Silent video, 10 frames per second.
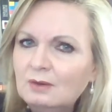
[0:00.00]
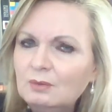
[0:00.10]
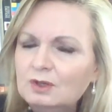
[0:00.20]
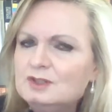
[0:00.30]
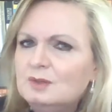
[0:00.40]

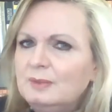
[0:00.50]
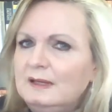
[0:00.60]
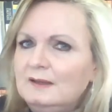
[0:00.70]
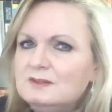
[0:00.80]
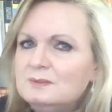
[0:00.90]
What do you
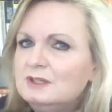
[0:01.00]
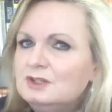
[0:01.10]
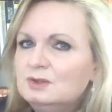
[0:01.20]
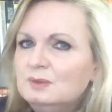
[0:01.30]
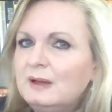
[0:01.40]
believe to be
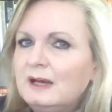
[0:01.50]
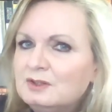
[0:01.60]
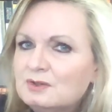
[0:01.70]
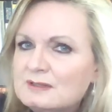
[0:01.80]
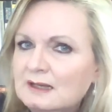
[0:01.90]
true
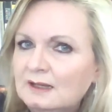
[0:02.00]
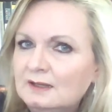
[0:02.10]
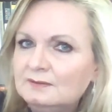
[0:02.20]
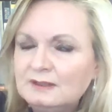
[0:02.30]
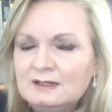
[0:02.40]
about
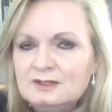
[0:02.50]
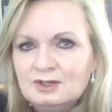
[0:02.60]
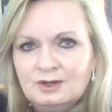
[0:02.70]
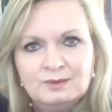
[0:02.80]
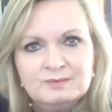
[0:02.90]
yourself in
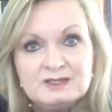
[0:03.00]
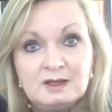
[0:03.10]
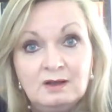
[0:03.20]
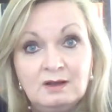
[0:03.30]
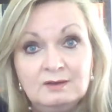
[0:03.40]
terms
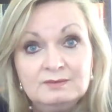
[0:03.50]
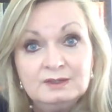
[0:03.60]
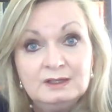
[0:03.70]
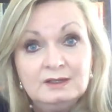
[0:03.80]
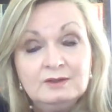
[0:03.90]
of
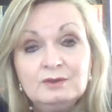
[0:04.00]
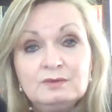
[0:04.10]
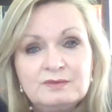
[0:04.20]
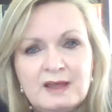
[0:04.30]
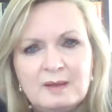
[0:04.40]
your
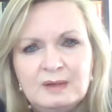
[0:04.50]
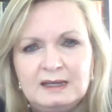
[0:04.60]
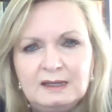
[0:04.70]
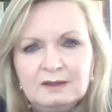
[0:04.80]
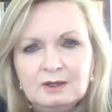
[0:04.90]

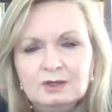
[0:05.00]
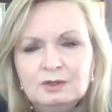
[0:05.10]
family?